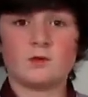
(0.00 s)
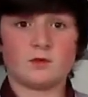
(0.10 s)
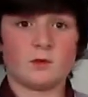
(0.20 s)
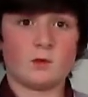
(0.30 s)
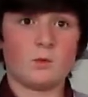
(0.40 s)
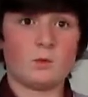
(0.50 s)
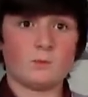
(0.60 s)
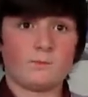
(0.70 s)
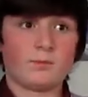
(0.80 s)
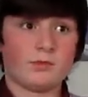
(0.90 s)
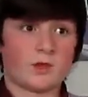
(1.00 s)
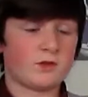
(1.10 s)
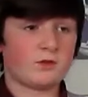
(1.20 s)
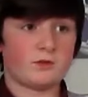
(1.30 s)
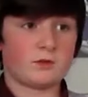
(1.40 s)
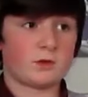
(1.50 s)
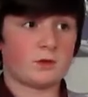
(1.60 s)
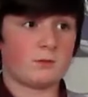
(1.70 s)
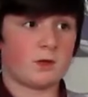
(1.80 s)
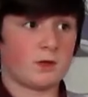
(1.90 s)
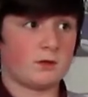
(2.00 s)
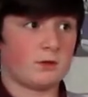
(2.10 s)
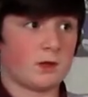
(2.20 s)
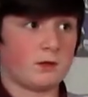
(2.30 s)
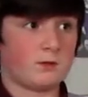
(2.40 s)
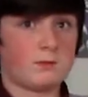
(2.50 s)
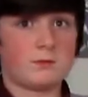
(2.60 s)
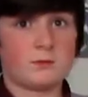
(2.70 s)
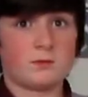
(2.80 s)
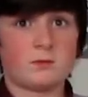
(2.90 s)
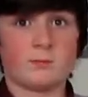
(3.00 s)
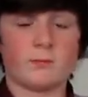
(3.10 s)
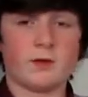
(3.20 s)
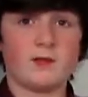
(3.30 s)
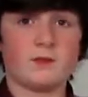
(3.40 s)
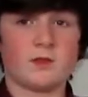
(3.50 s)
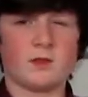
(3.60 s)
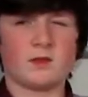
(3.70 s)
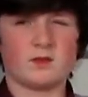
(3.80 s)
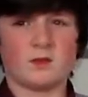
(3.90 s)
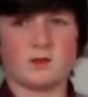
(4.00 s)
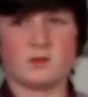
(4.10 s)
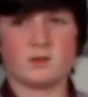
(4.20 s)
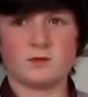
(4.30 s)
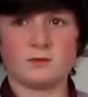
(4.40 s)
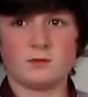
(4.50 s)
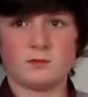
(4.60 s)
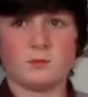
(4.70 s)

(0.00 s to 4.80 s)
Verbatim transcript: So that's kind of my like complaint thing, I guess.